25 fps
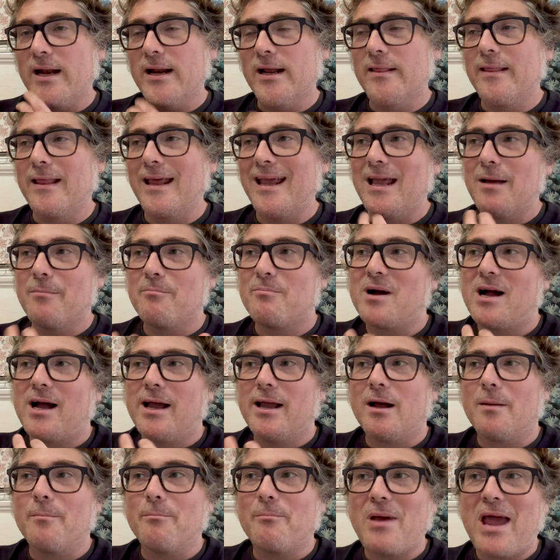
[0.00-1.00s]
And they get by
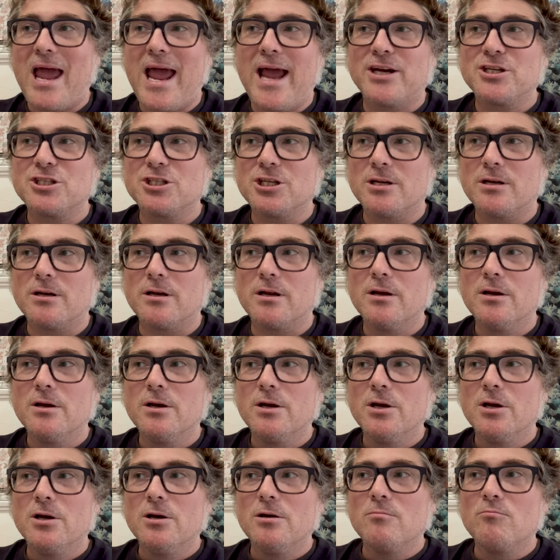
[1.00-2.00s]
on passion
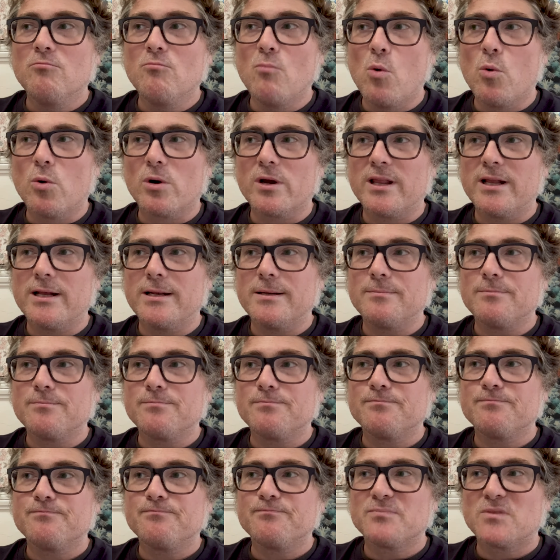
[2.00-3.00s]
more than
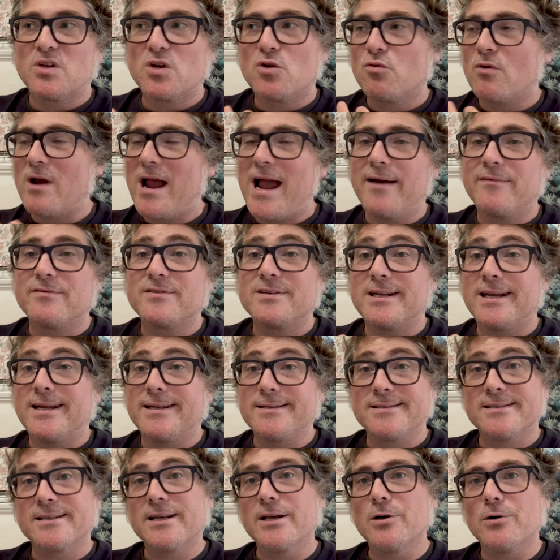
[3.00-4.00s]
craft and
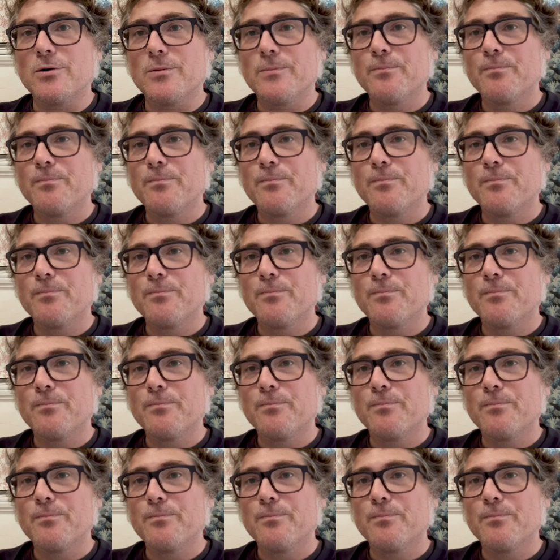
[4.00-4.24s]
skill.